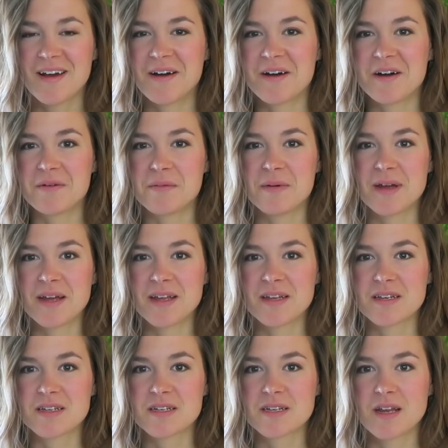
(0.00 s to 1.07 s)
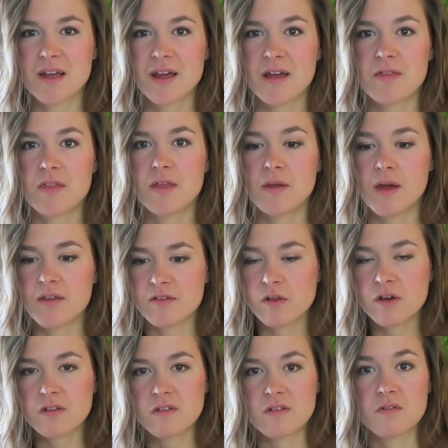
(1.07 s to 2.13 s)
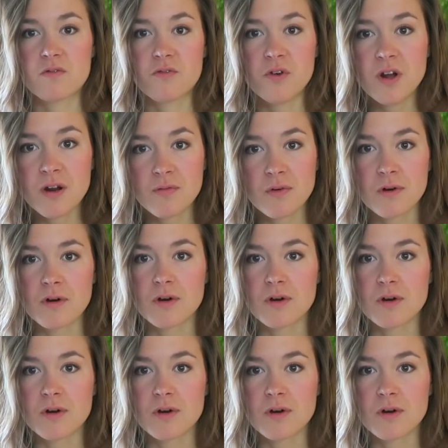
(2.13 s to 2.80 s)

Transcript: and as long as it's in front of